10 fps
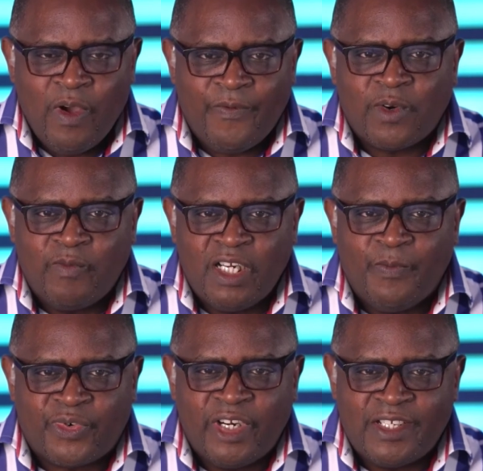from the
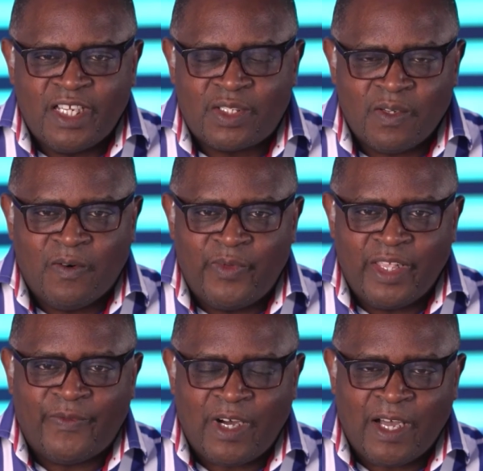presence of the
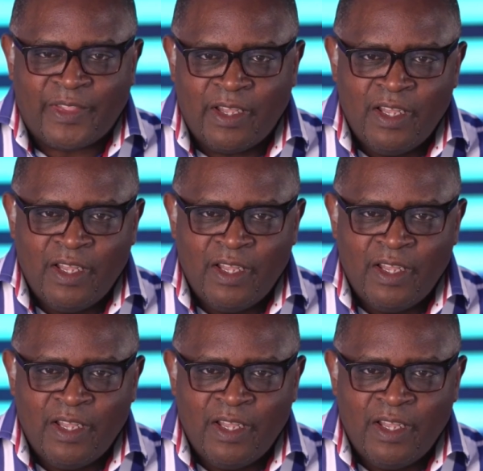Father